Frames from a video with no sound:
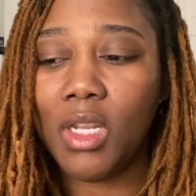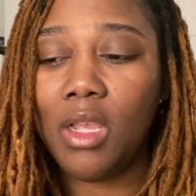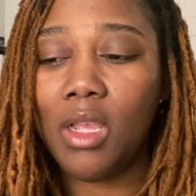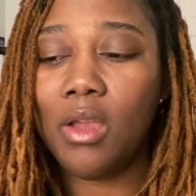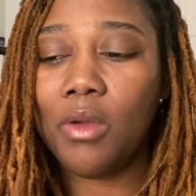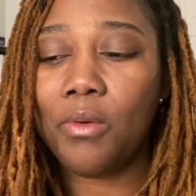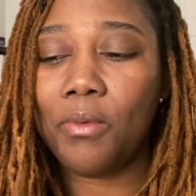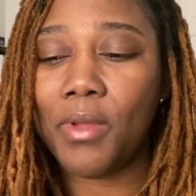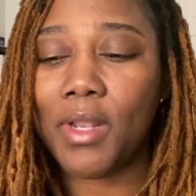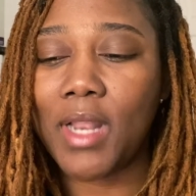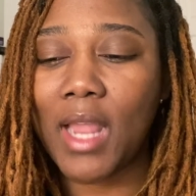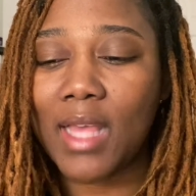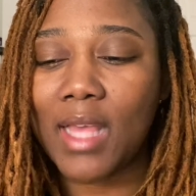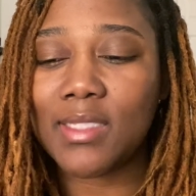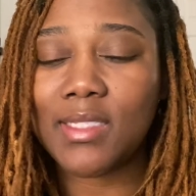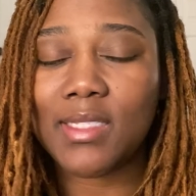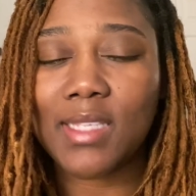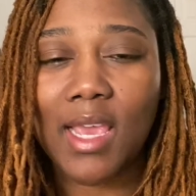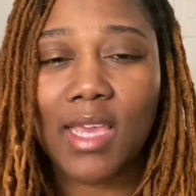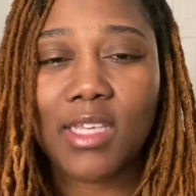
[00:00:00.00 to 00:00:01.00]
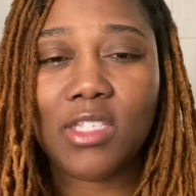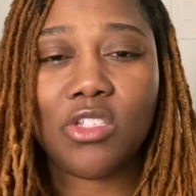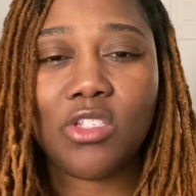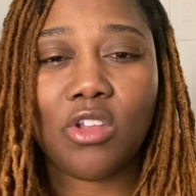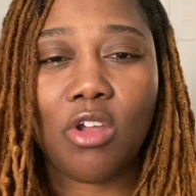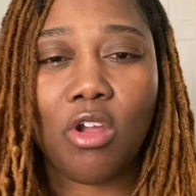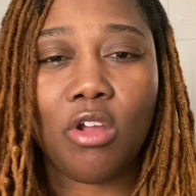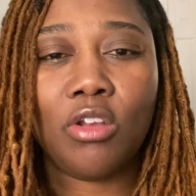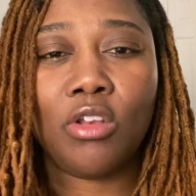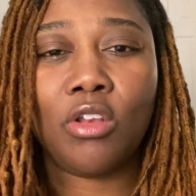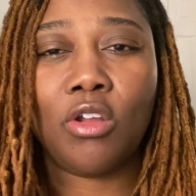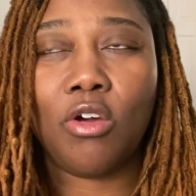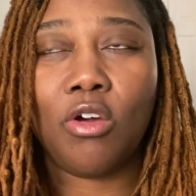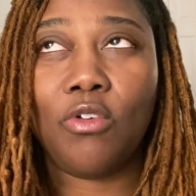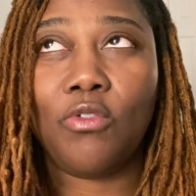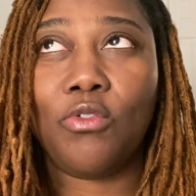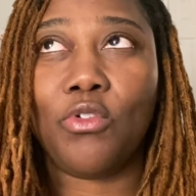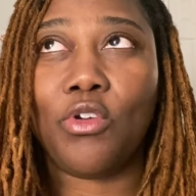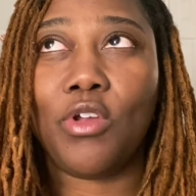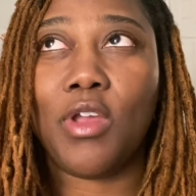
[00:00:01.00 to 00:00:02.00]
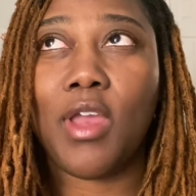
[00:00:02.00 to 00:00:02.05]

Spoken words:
When I say starting over,